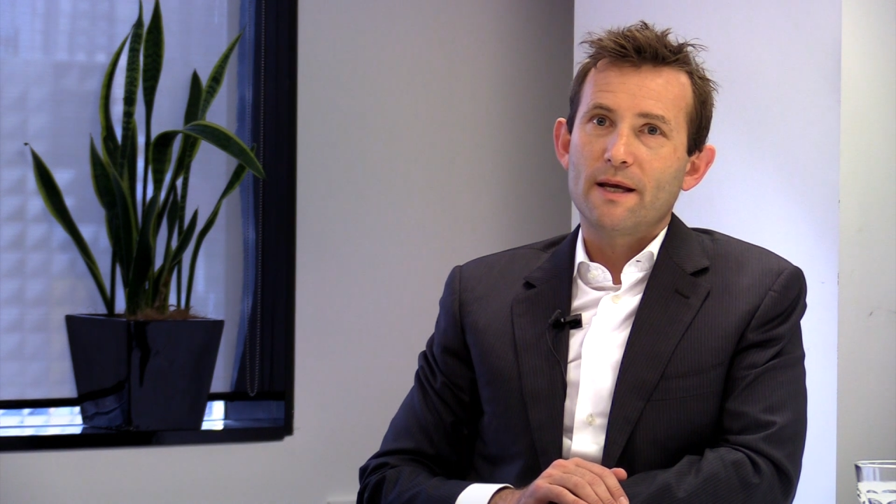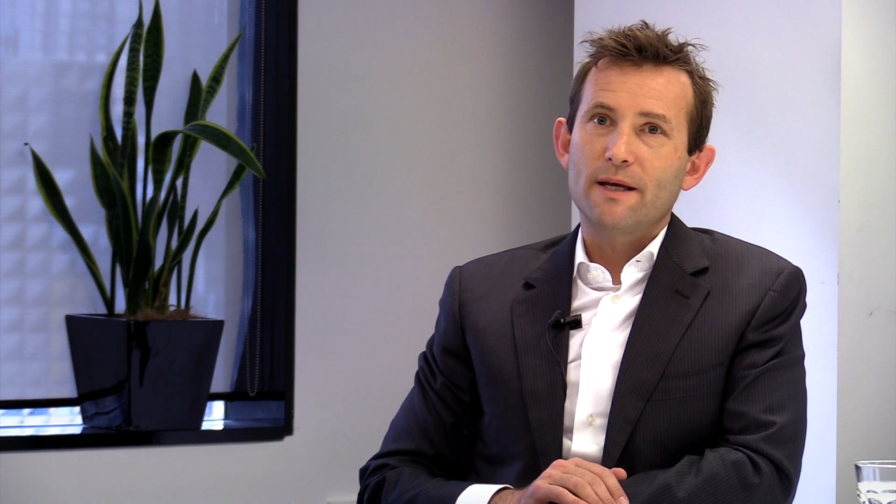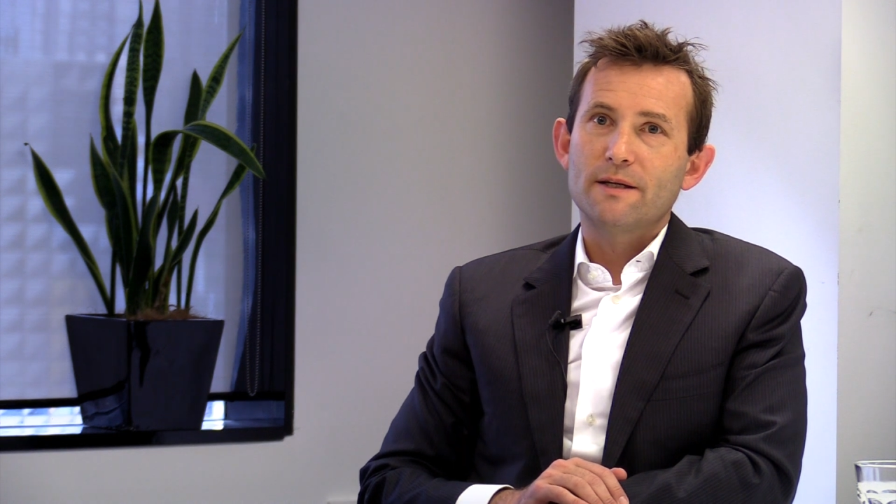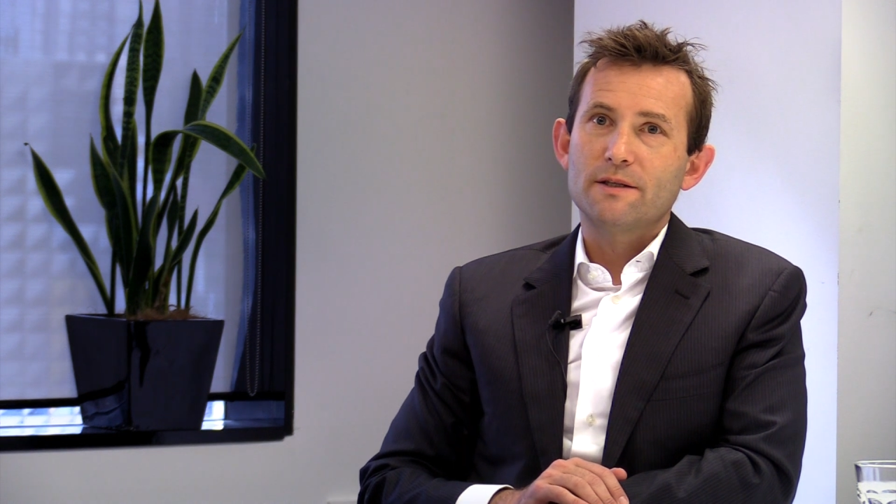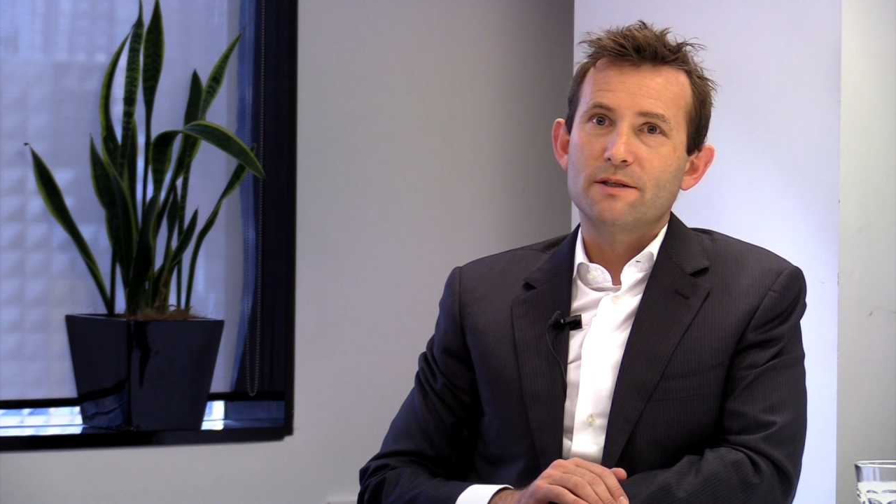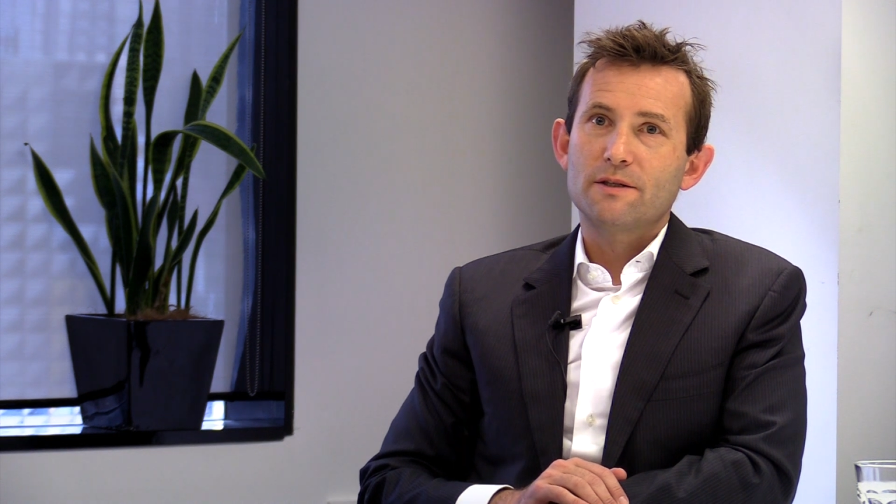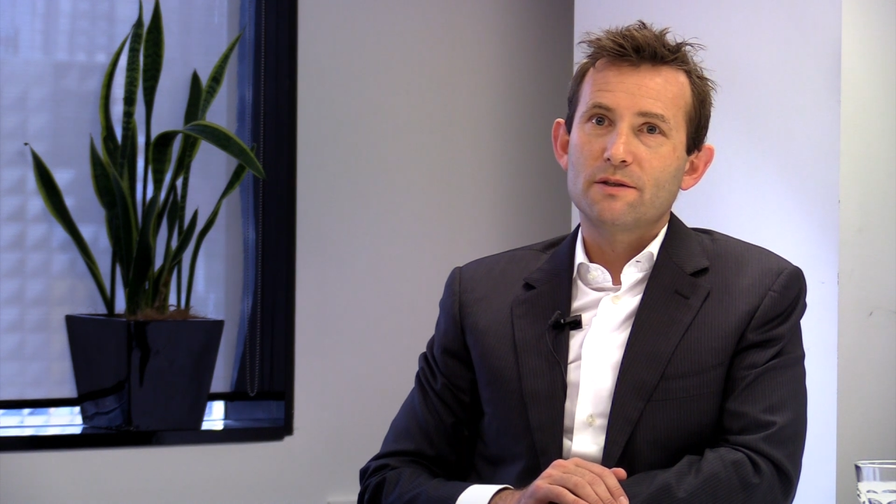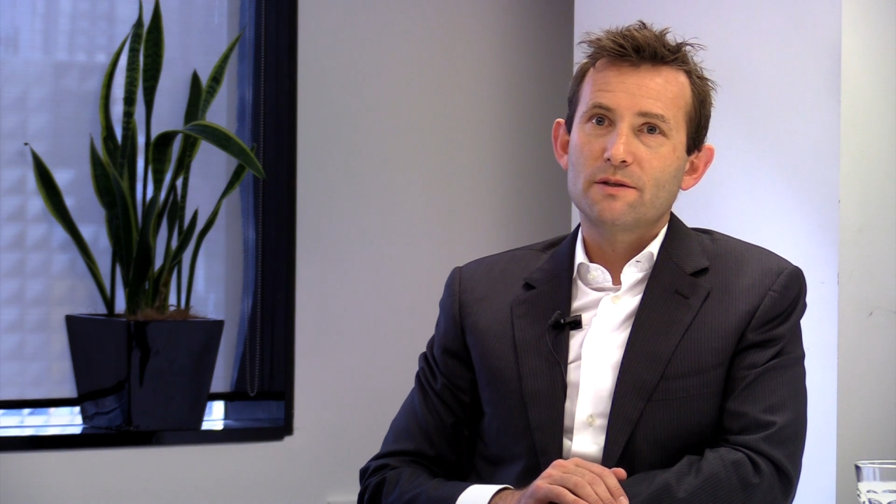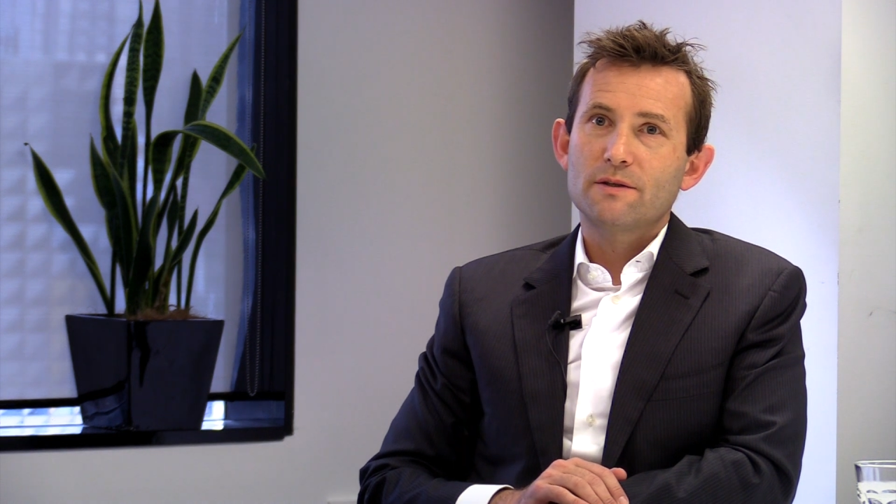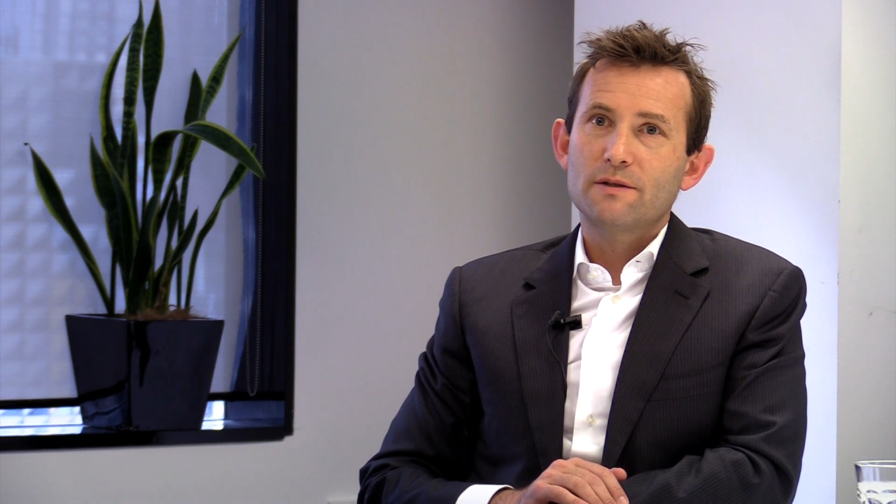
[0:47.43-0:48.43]

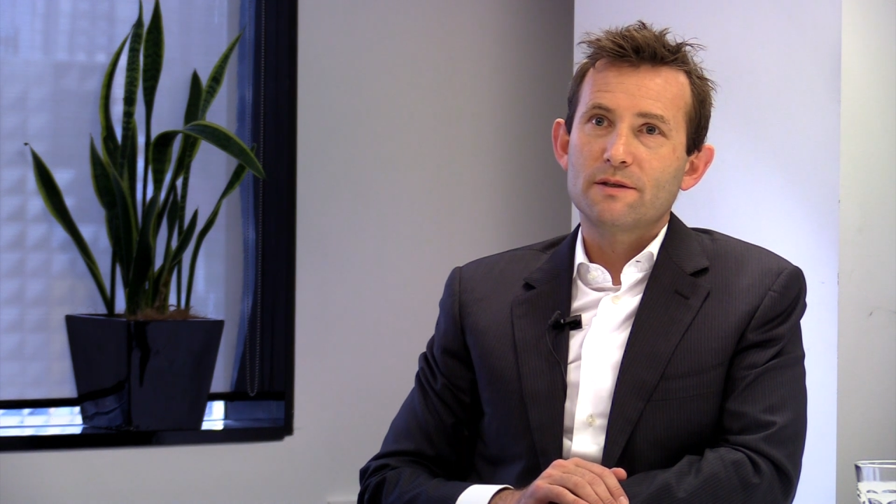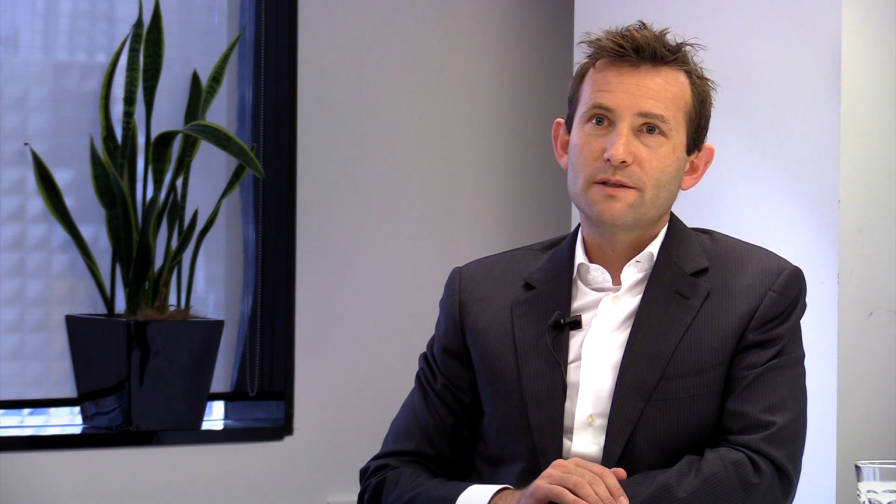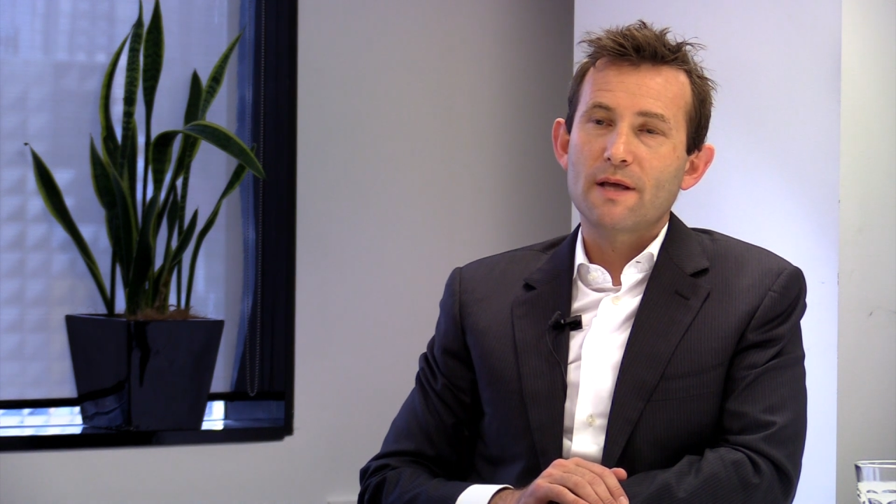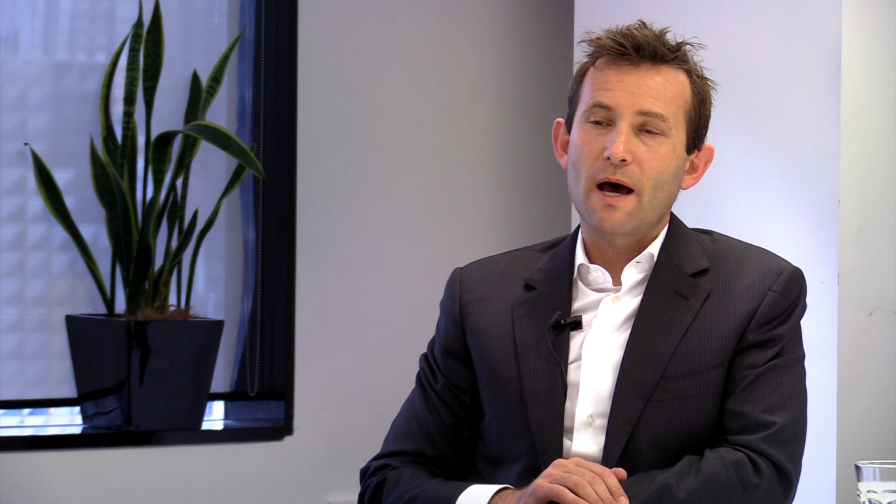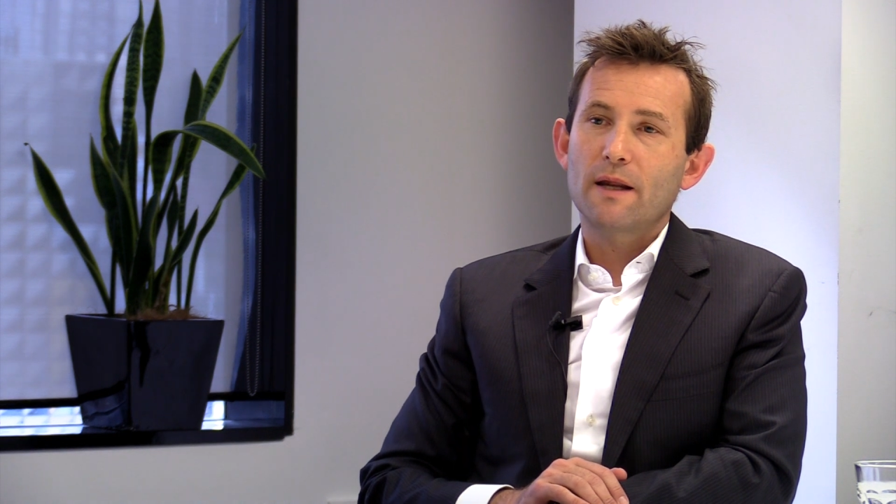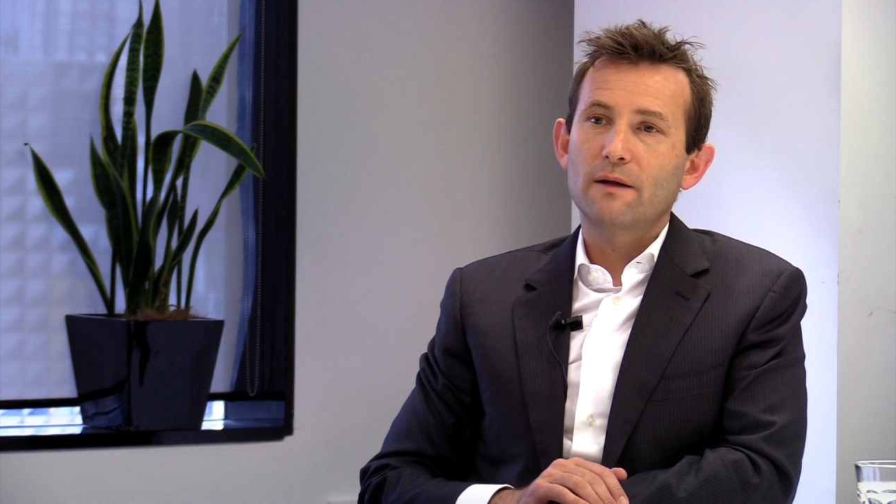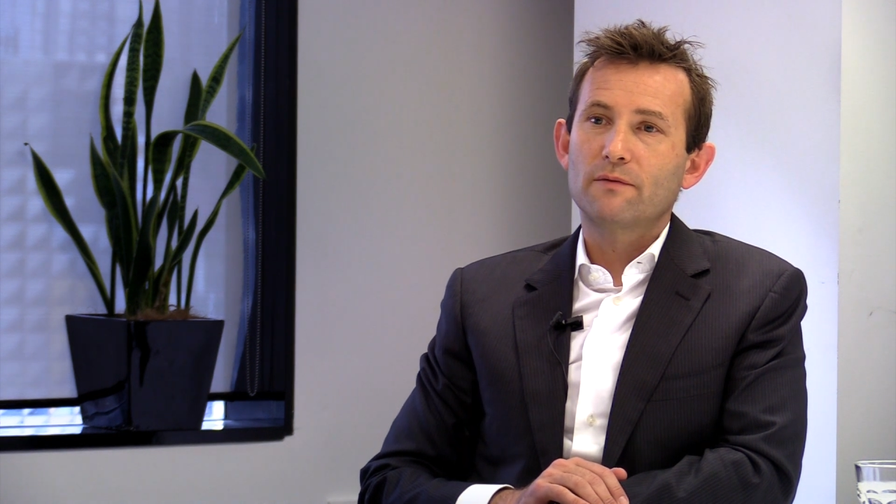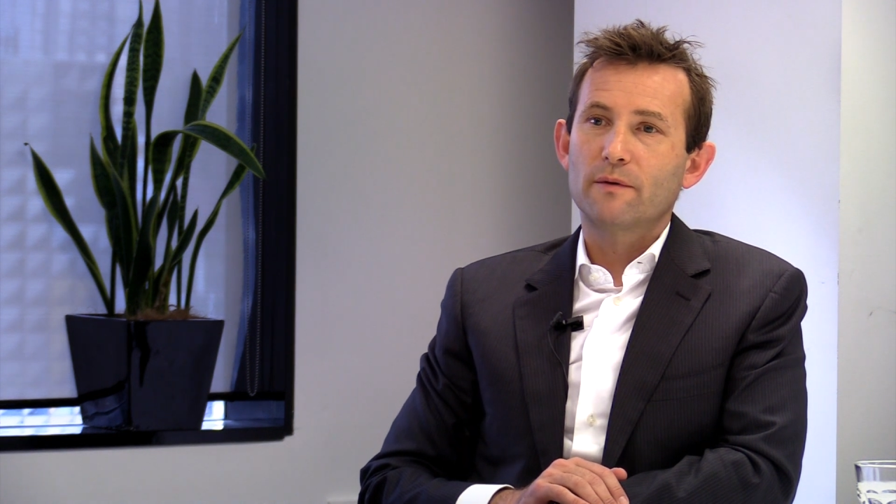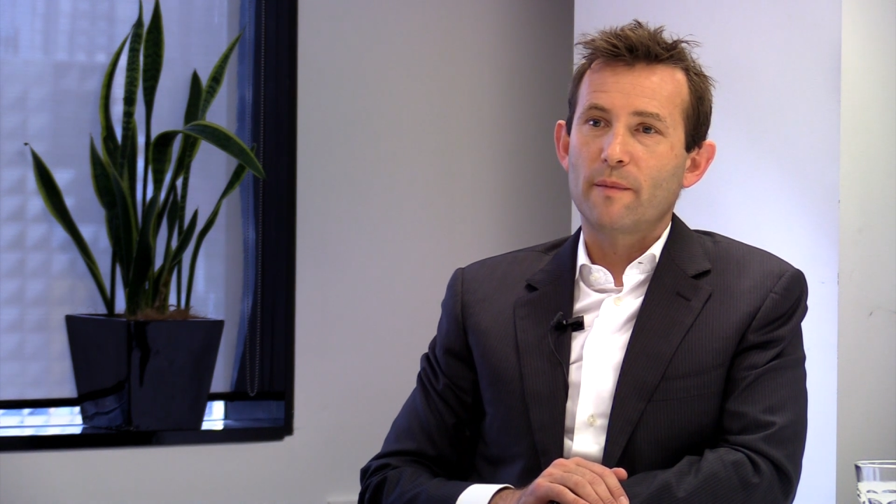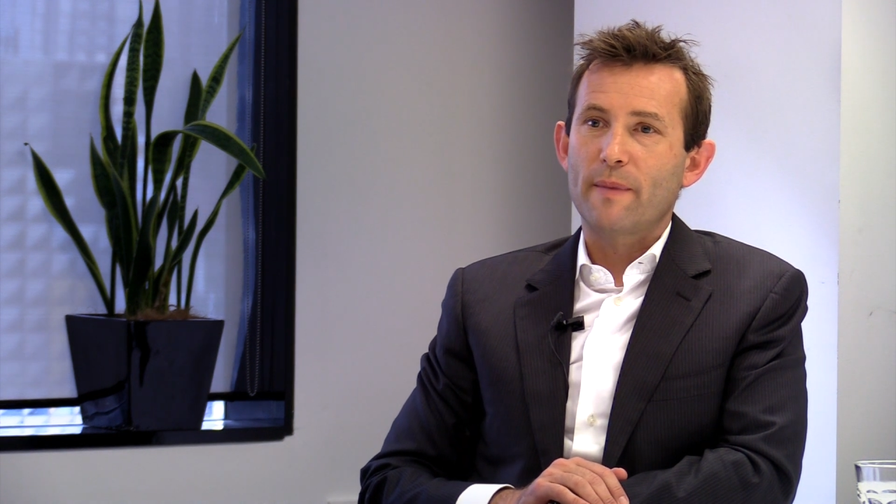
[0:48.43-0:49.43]
is starting
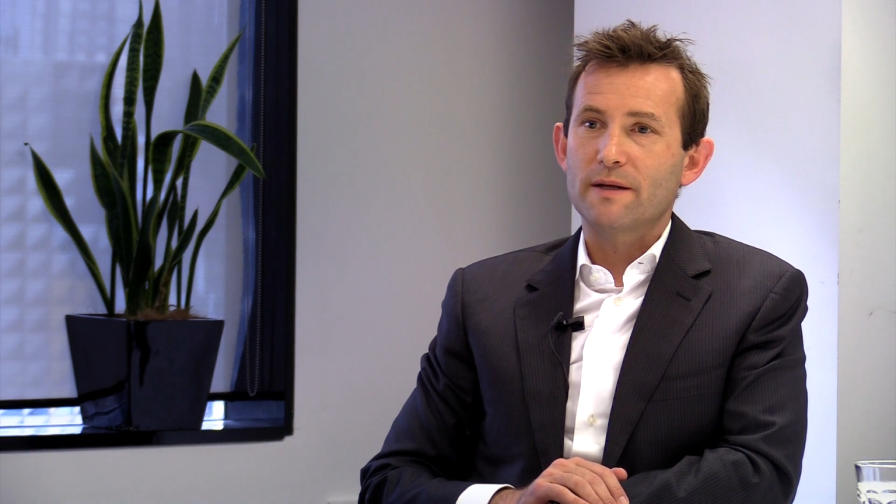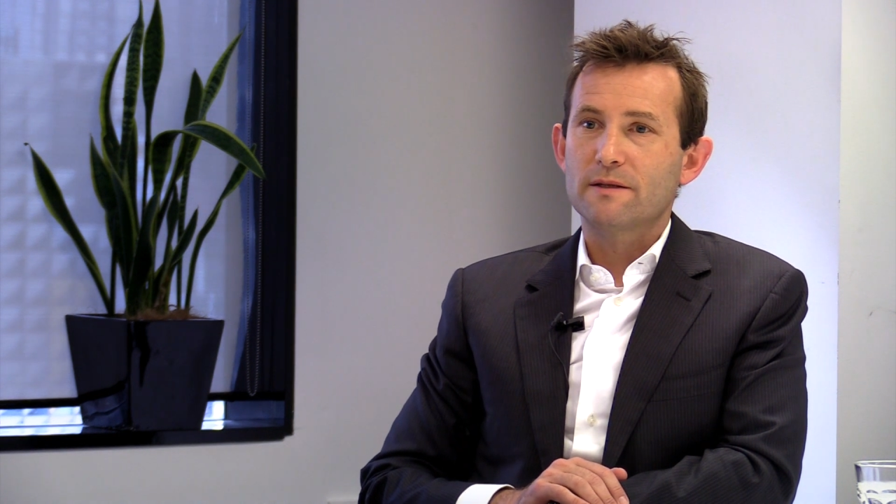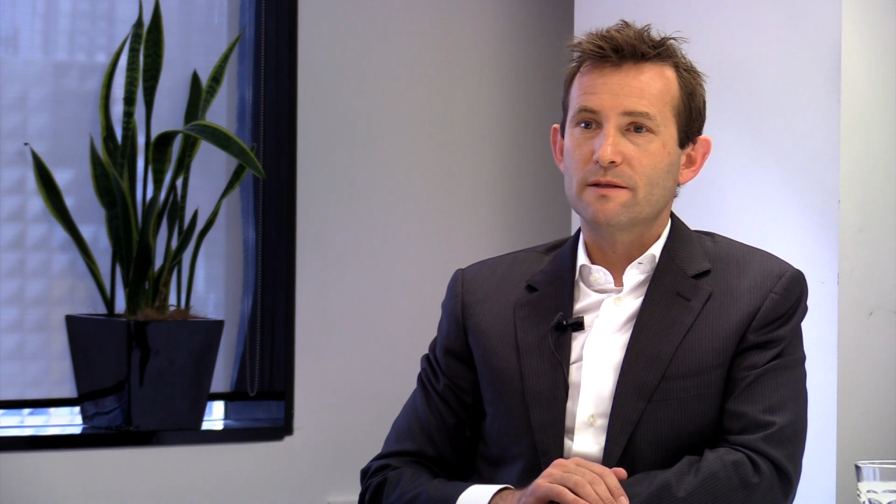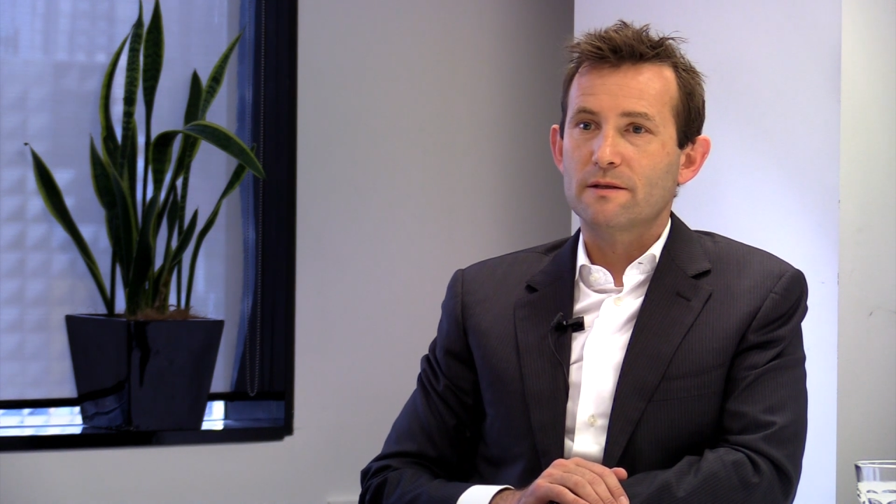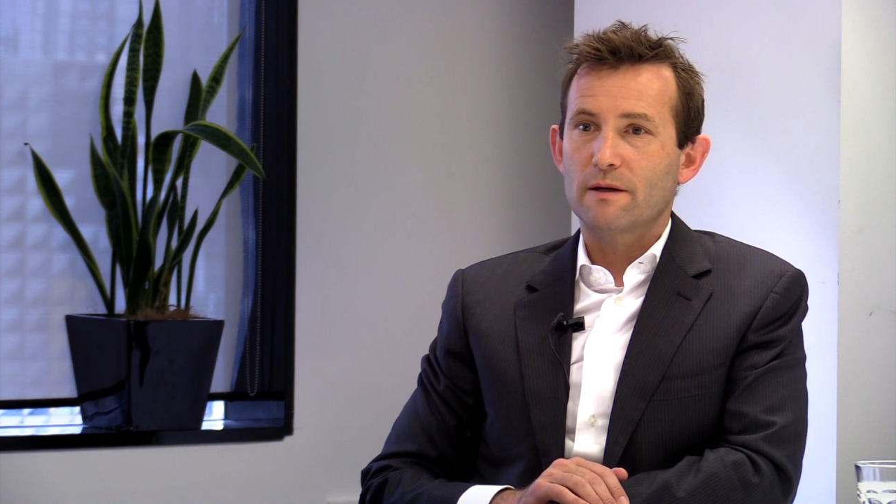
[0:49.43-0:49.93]
from a basis